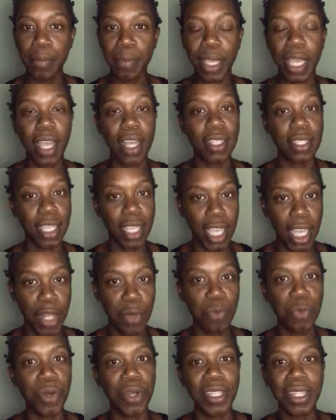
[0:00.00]
because
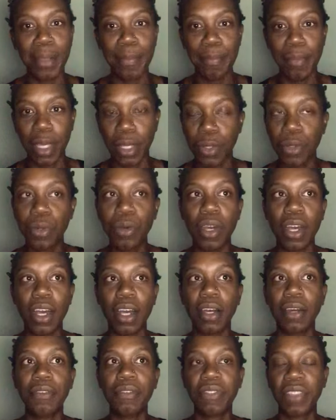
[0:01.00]
again we're in the middle
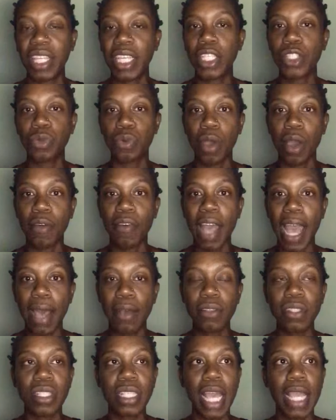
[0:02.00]
of the
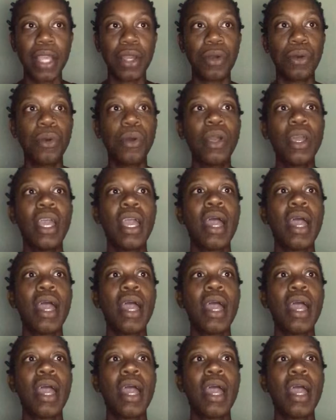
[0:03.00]
12-house cycle.